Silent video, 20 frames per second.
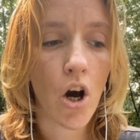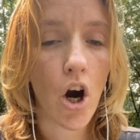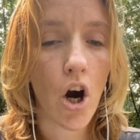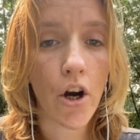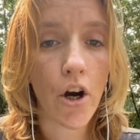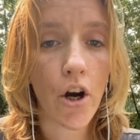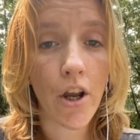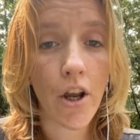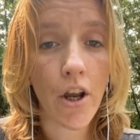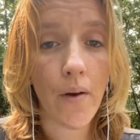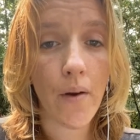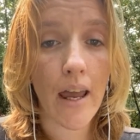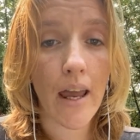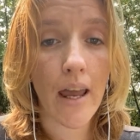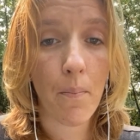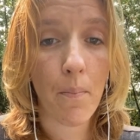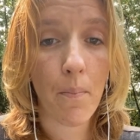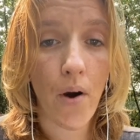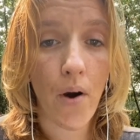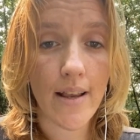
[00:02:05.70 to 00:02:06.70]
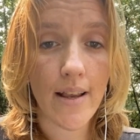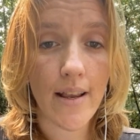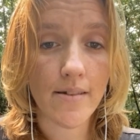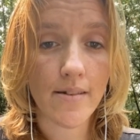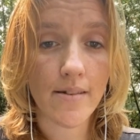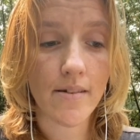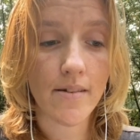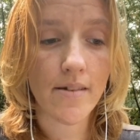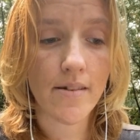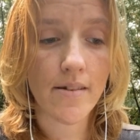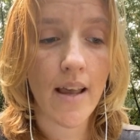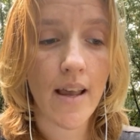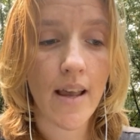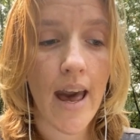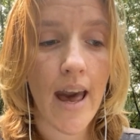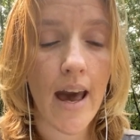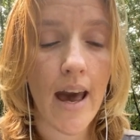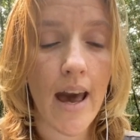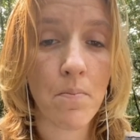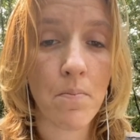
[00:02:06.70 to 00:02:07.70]
Ongoing appraisals
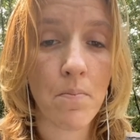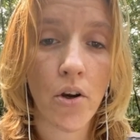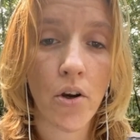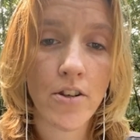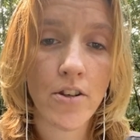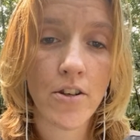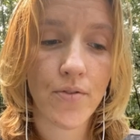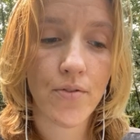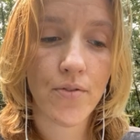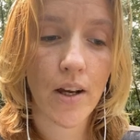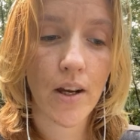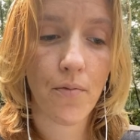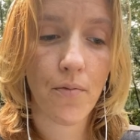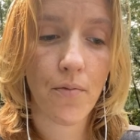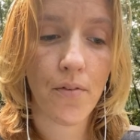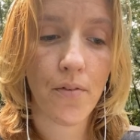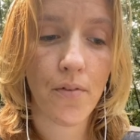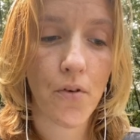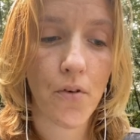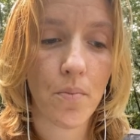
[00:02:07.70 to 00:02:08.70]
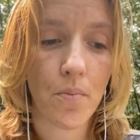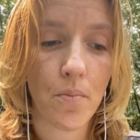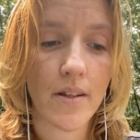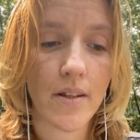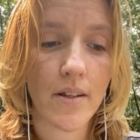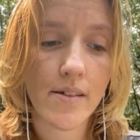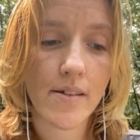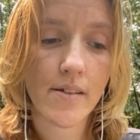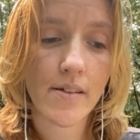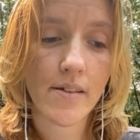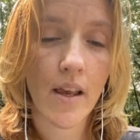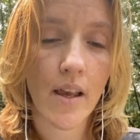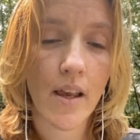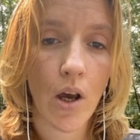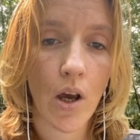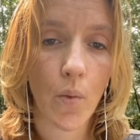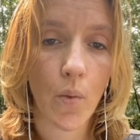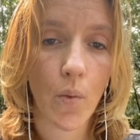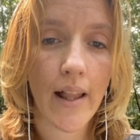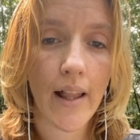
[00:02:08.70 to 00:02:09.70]
and monitoring of performance
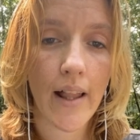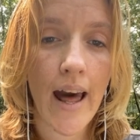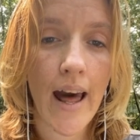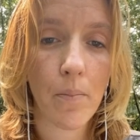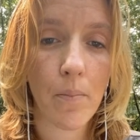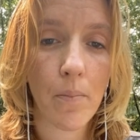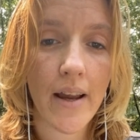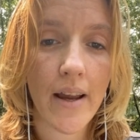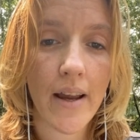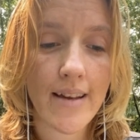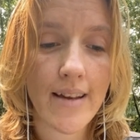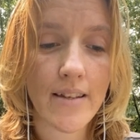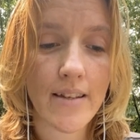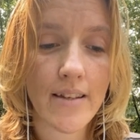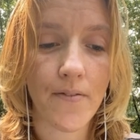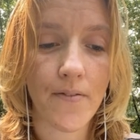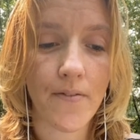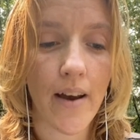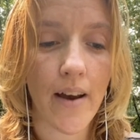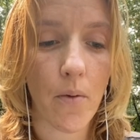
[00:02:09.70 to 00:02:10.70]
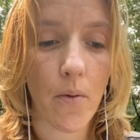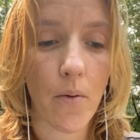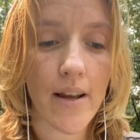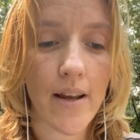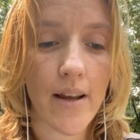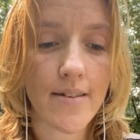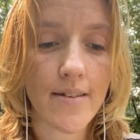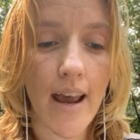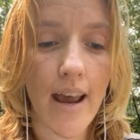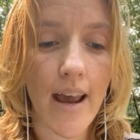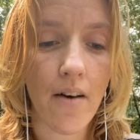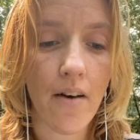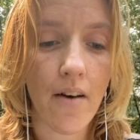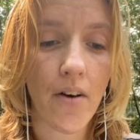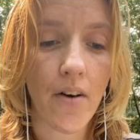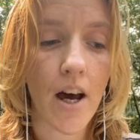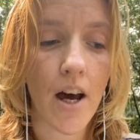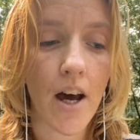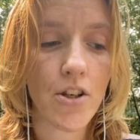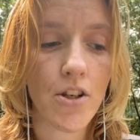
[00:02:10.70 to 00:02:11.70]
will help identify where staff
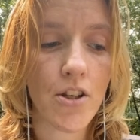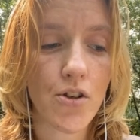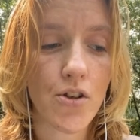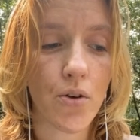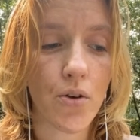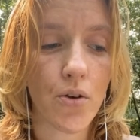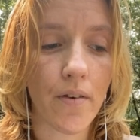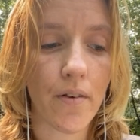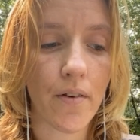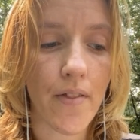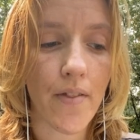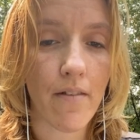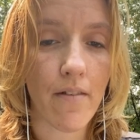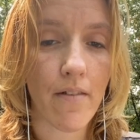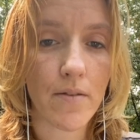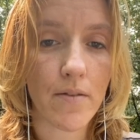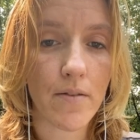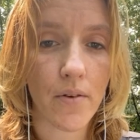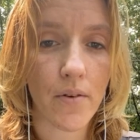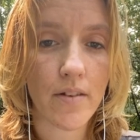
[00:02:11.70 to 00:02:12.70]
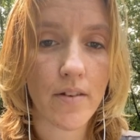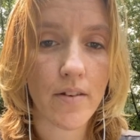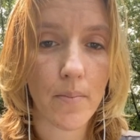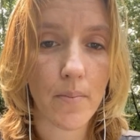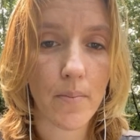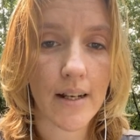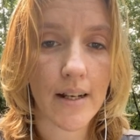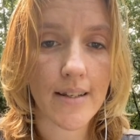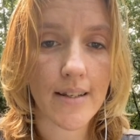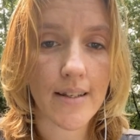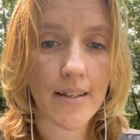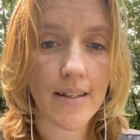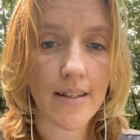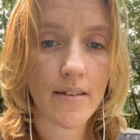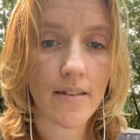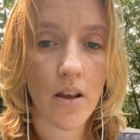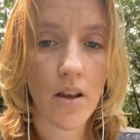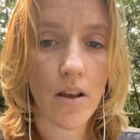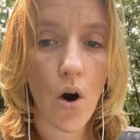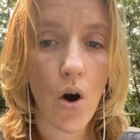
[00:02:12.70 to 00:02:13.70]
are unsure of their responsibilities
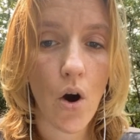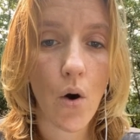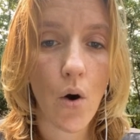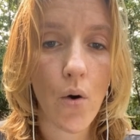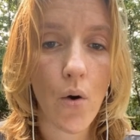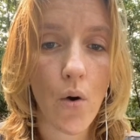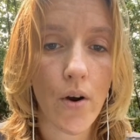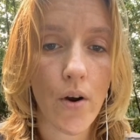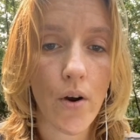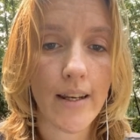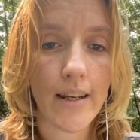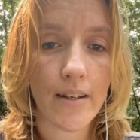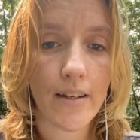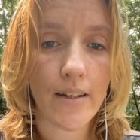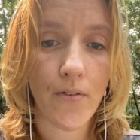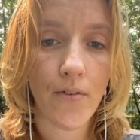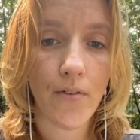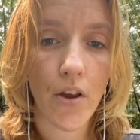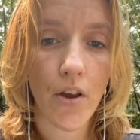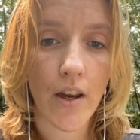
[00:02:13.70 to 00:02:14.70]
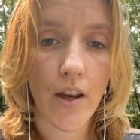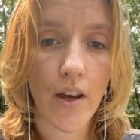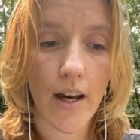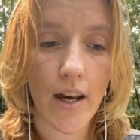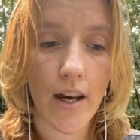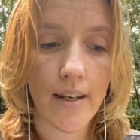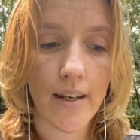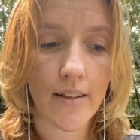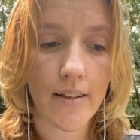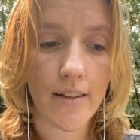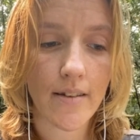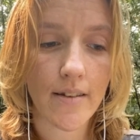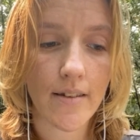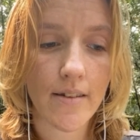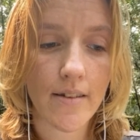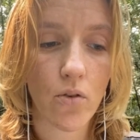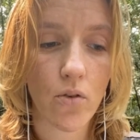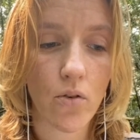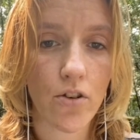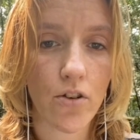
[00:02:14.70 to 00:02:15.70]
or need further
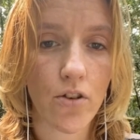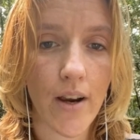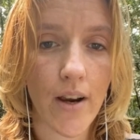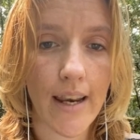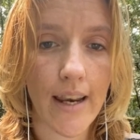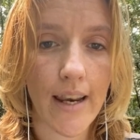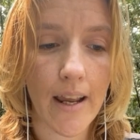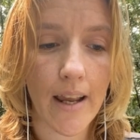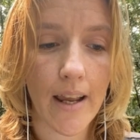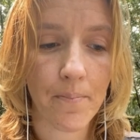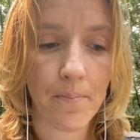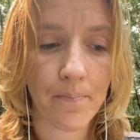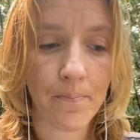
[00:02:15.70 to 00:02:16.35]
guidance or training.